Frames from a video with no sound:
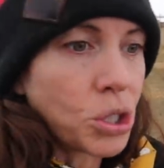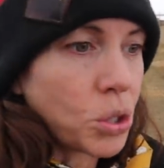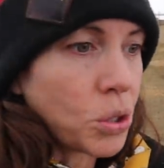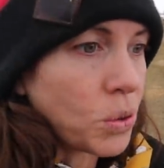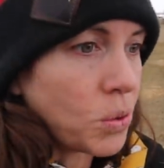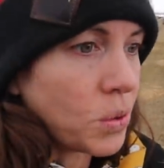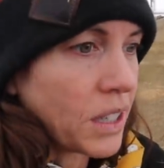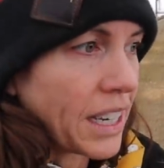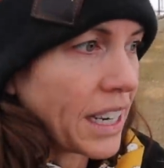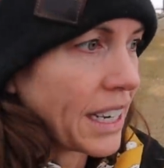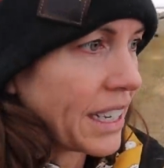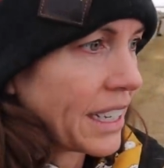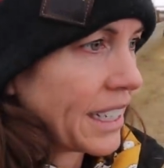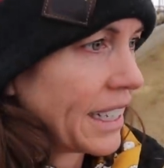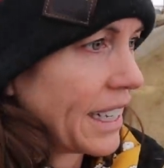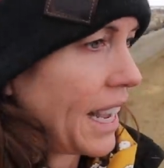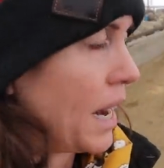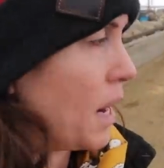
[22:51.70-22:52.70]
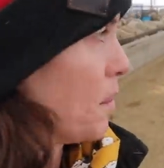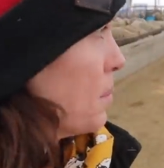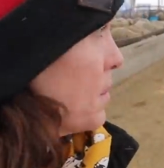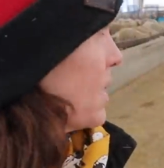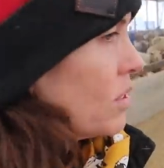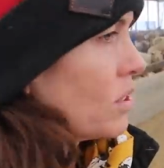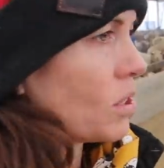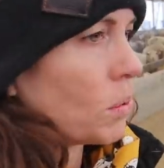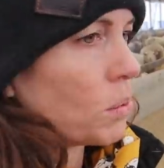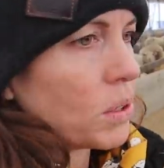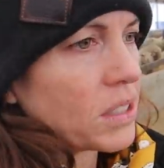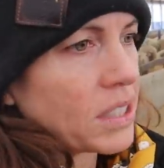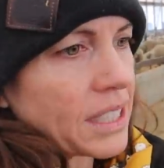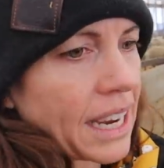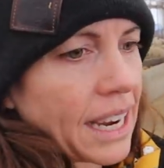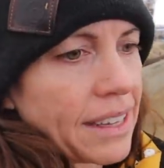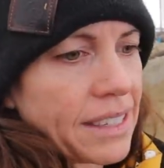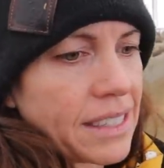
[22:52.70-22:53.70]
June lambs. So we'll
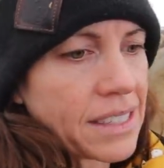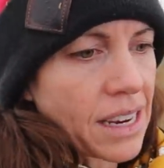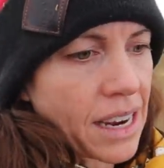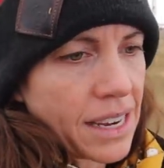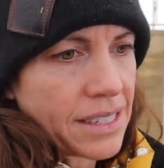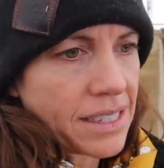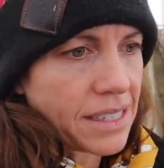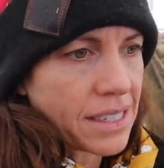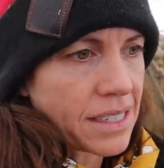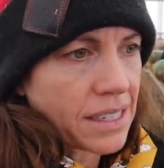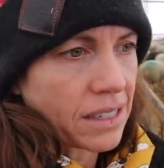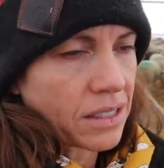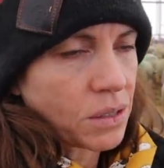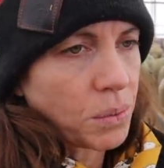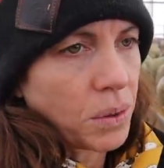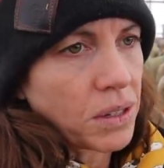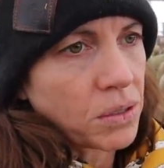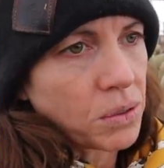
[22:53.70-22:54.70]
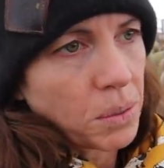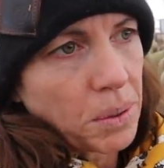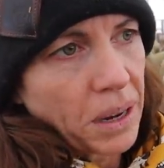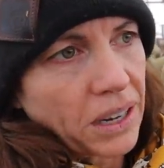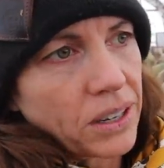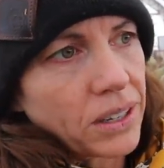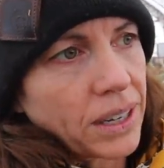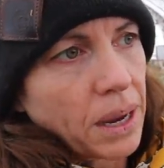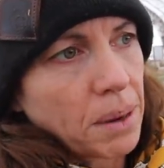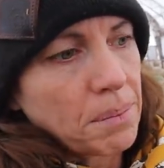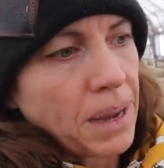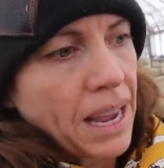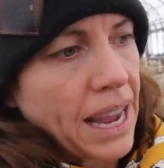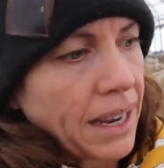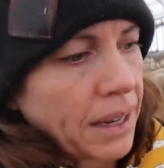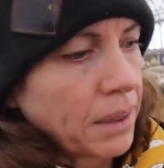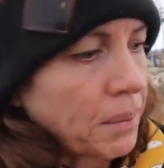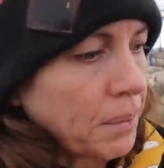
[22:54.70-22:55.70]
scan these guys in 6 weeks. Rebecca will come
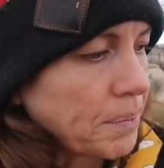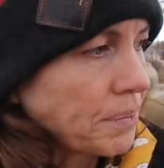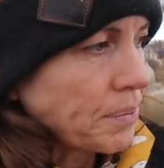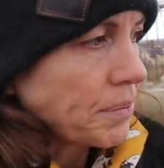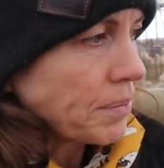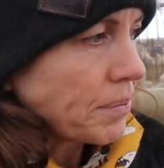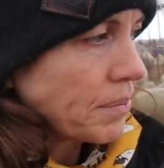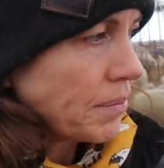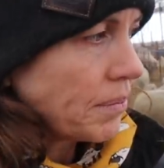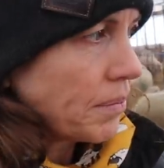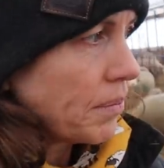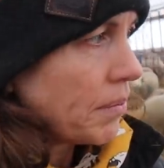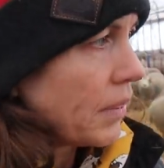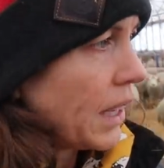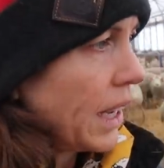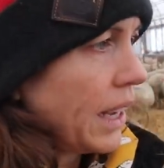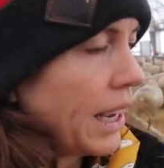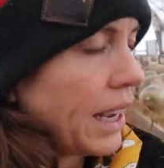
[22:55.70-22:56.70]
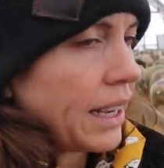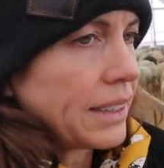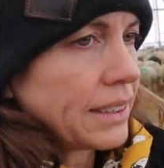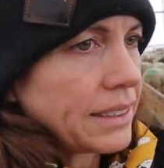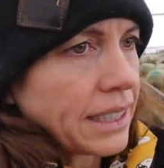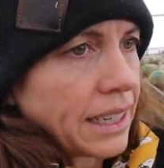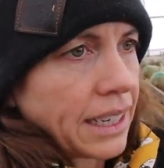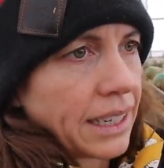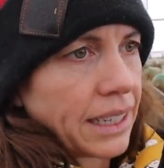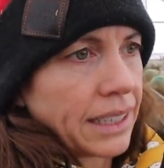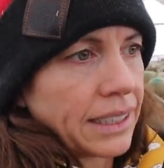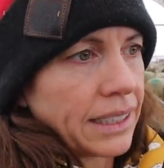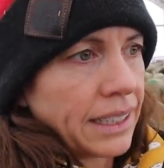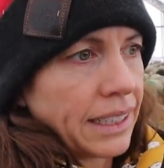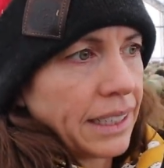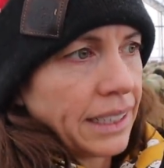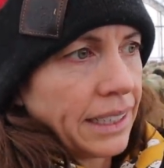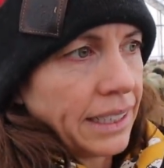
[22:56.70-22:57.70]
back and
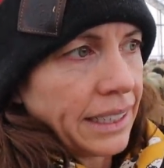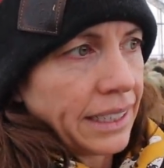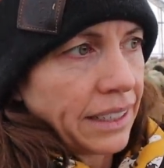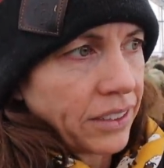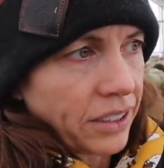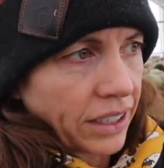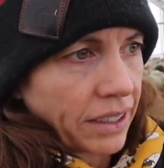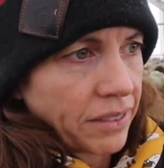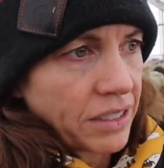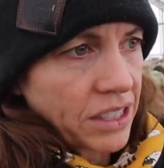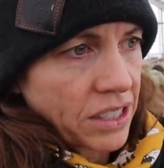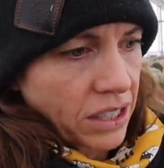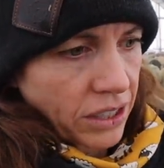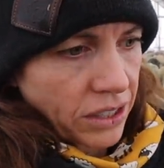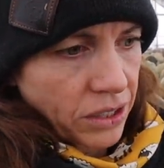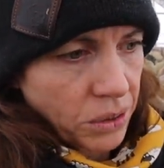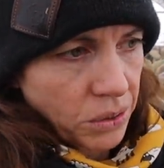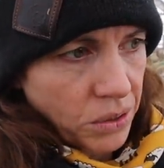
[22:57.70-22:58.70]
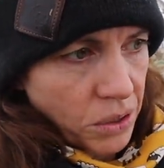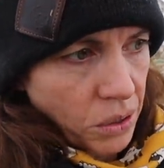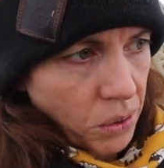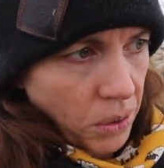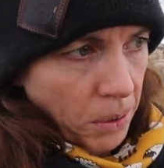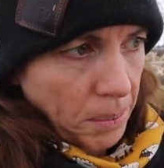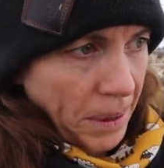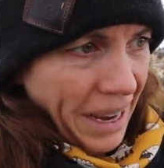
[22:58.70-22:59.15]
either give us good news or